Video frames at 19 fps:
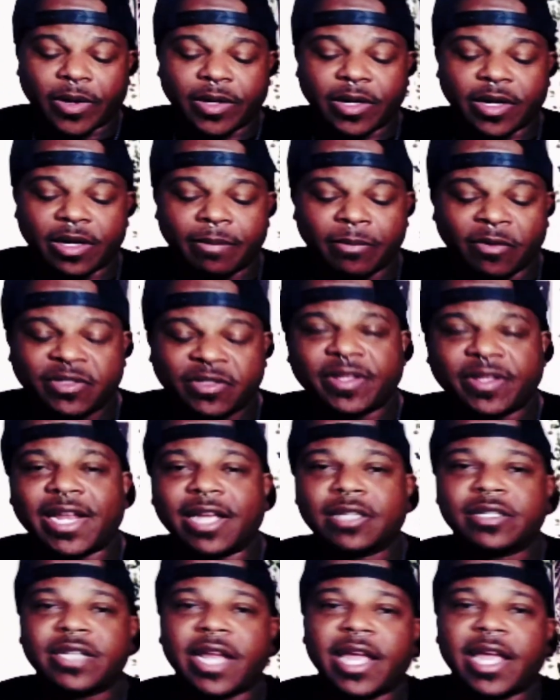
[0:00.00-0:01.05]
You're going to move to the next
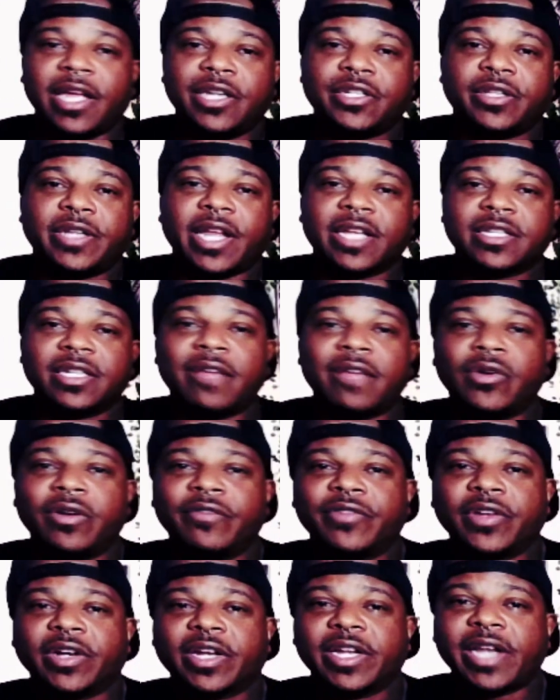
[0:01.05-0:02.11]
stage, the next level of
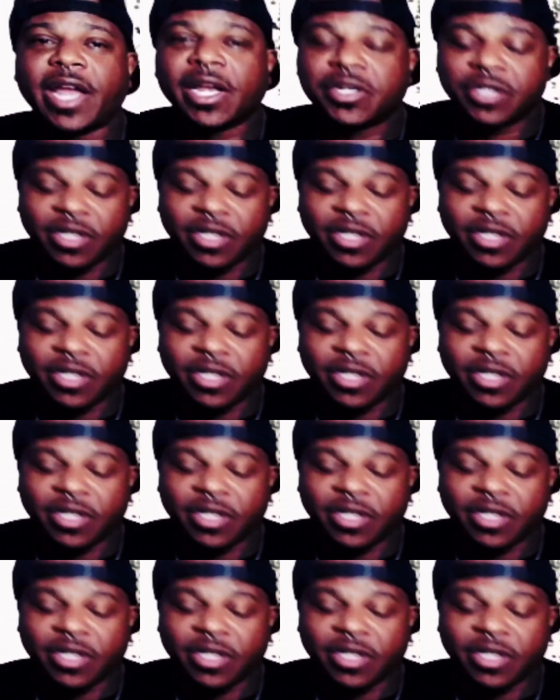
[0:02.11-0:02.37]
your connection.